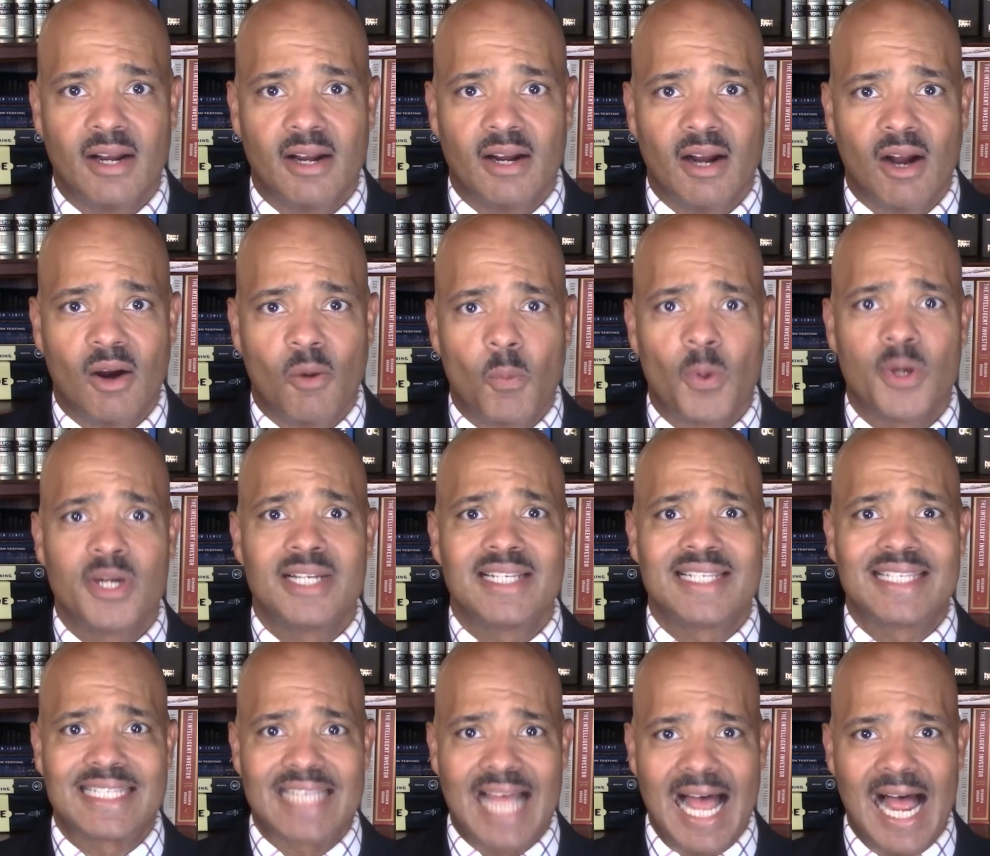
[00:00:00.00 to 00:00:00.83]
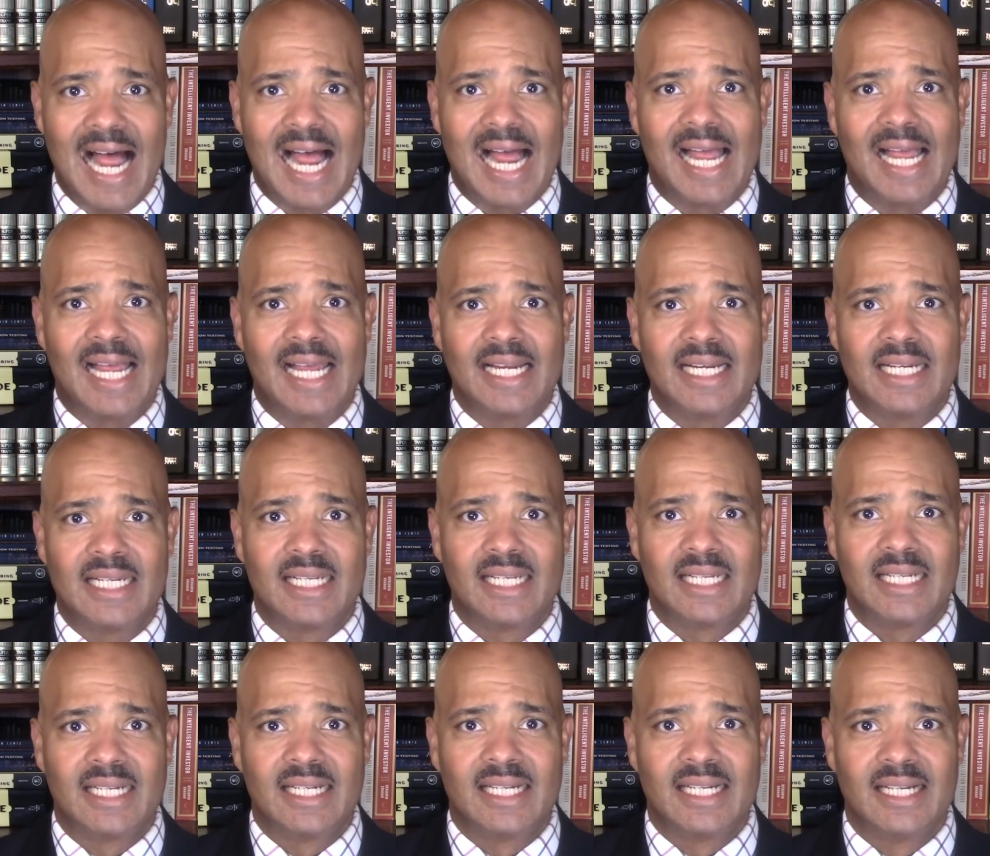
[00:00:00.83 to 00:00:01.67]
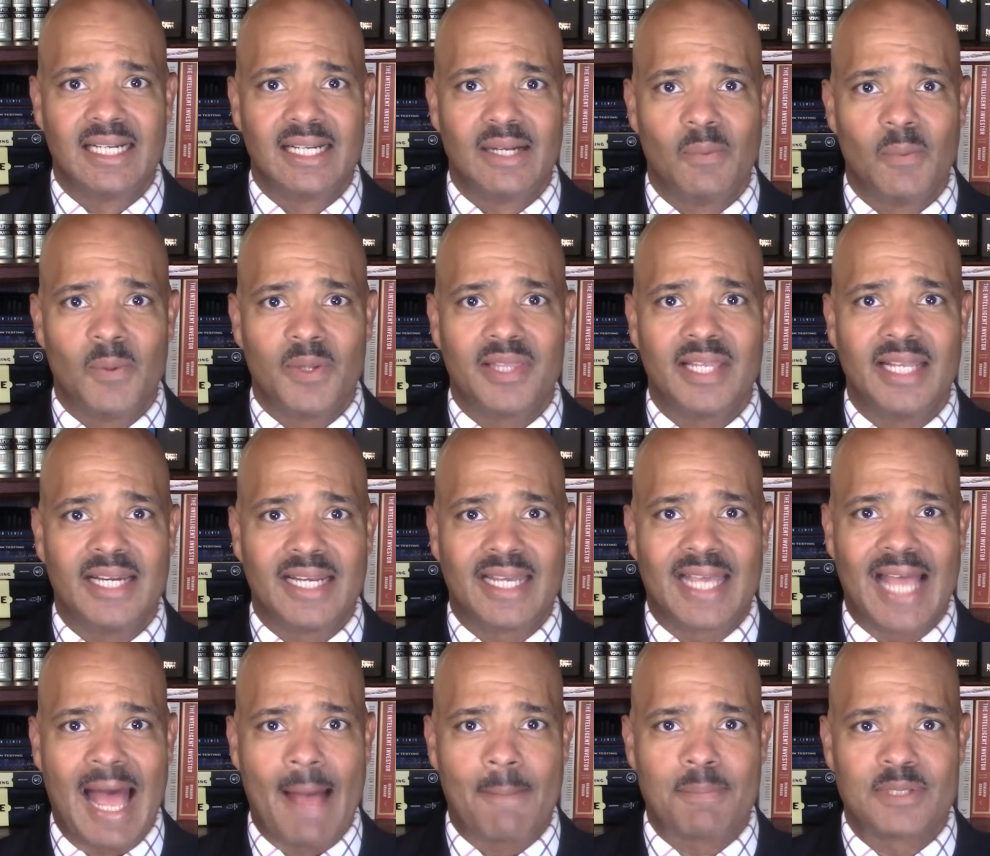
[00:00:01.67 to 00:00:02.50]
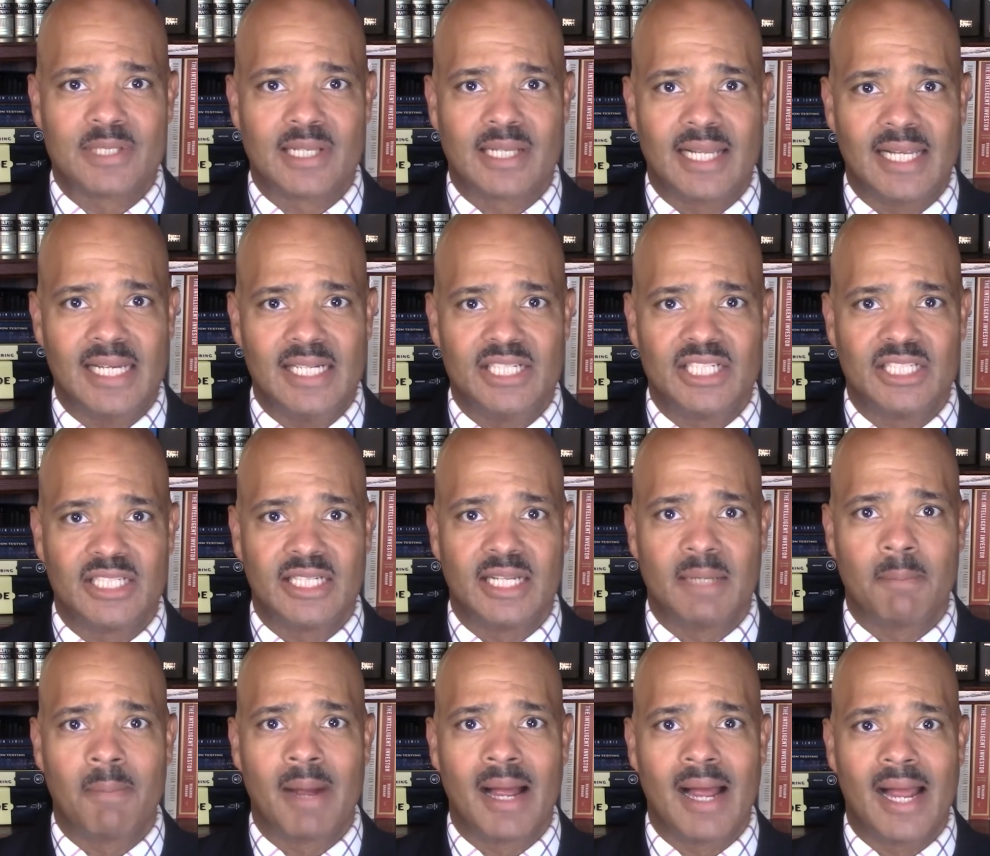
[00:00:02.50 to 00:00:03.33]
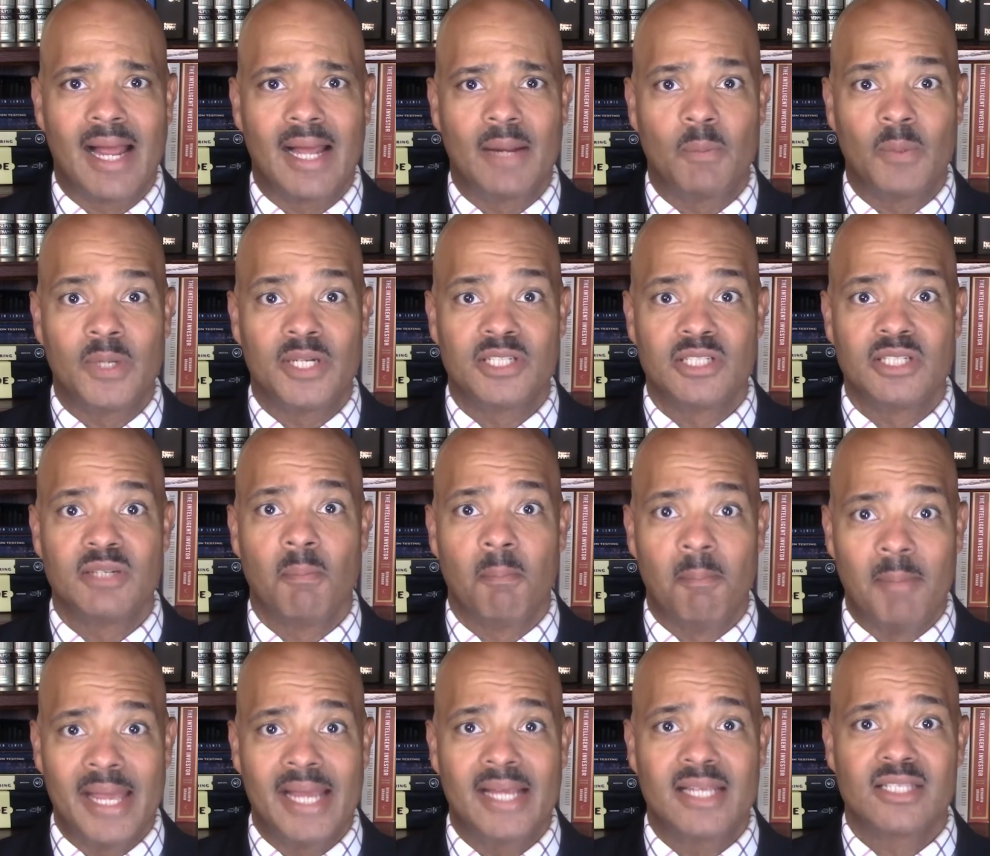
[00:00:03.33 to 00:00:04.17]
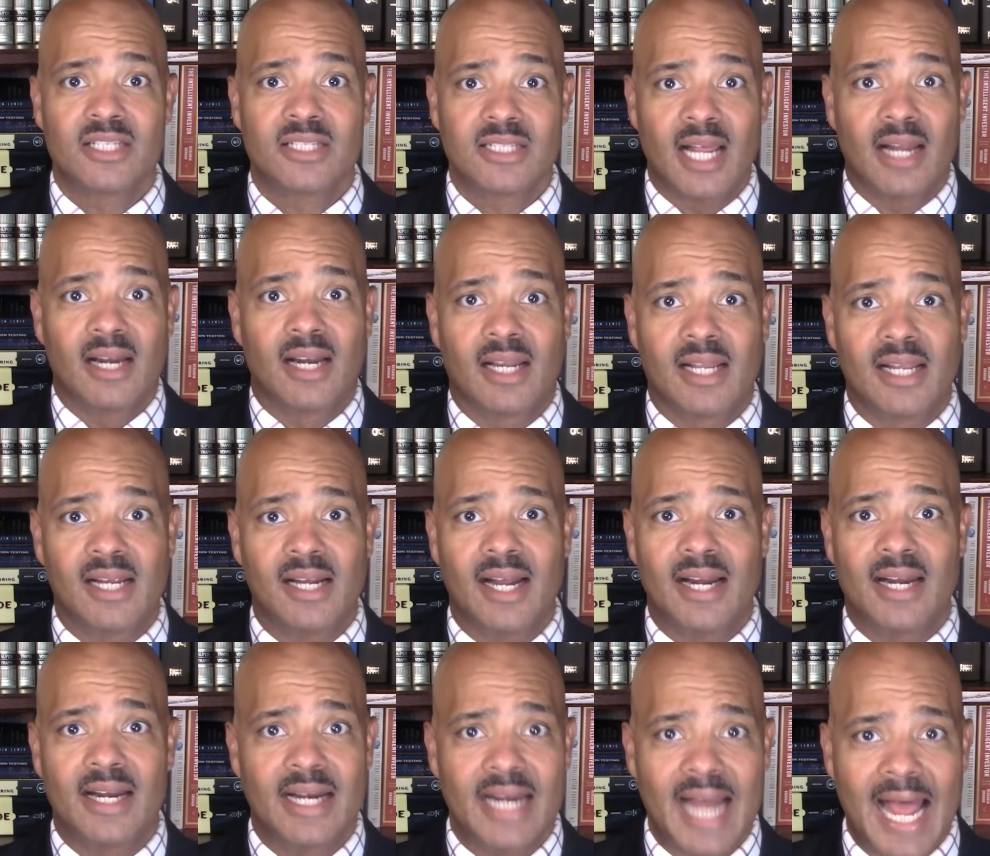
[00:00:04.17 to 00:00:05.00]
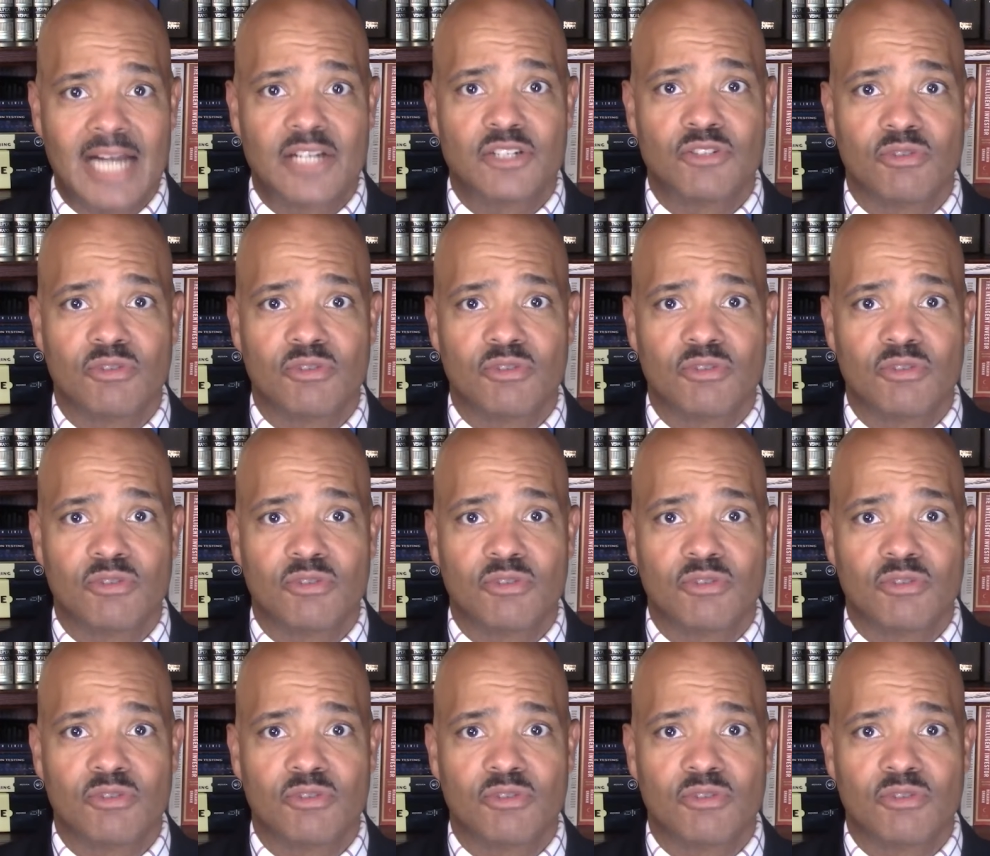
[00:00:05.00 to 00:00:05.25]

were designed with encapsulation in mind, which makes tunneling a natural